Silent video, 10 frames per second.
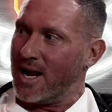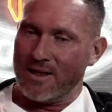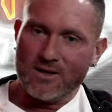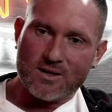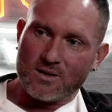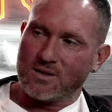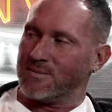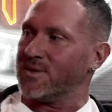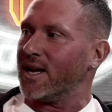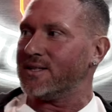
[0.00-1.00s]
And there's also
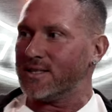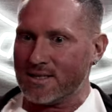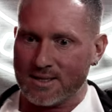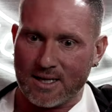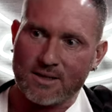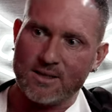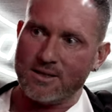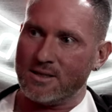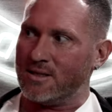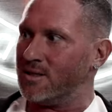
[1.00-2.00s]
some dietitians out there
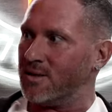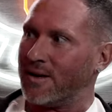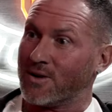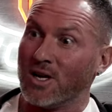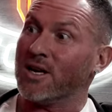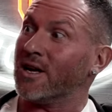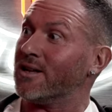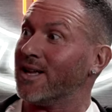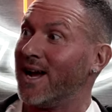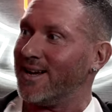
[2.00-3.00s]
that, you know, have cookie cutter
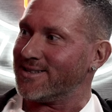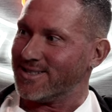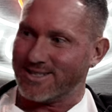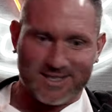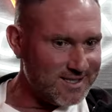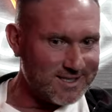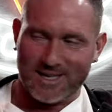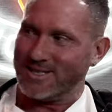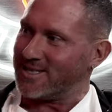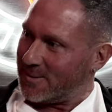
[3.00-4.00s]
diets that just
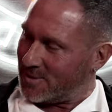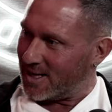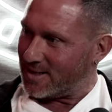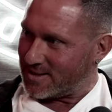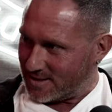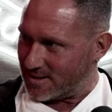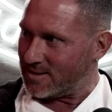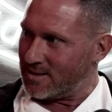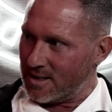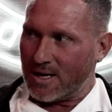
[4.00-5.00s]
send the same diet to
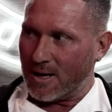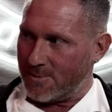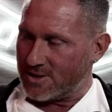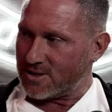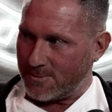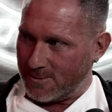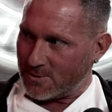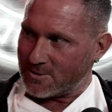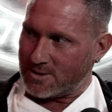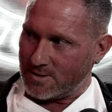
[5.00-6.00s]
a bunch of
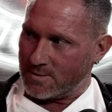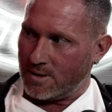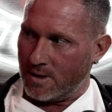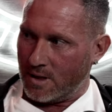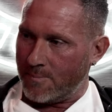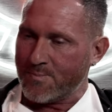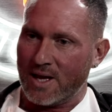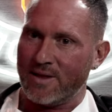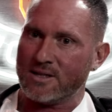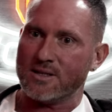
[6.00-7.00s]
people too, you know?
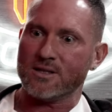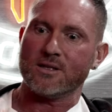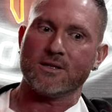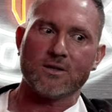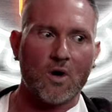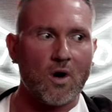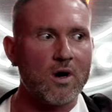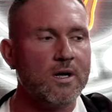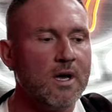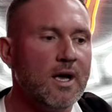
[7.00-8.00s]
And that's, it's a
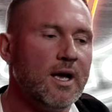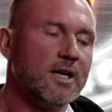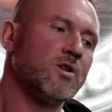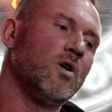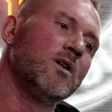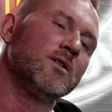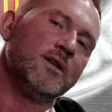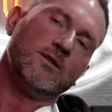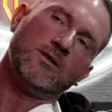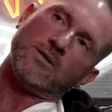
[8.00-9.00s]
hard
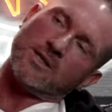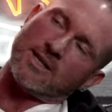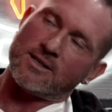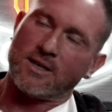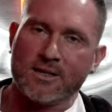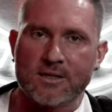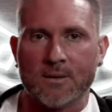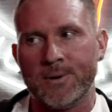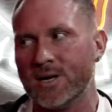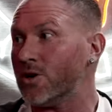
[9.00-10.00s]
thing to do. Cause as a
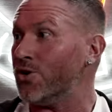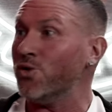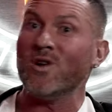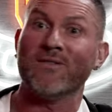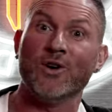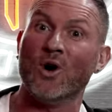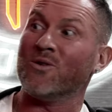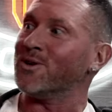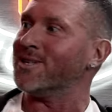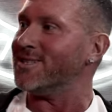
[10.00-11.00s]
competitor, you never know
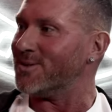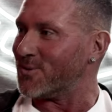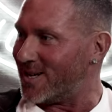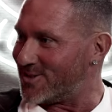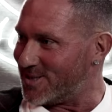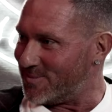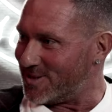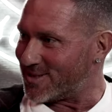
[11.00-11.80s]
if you're getting the right treatment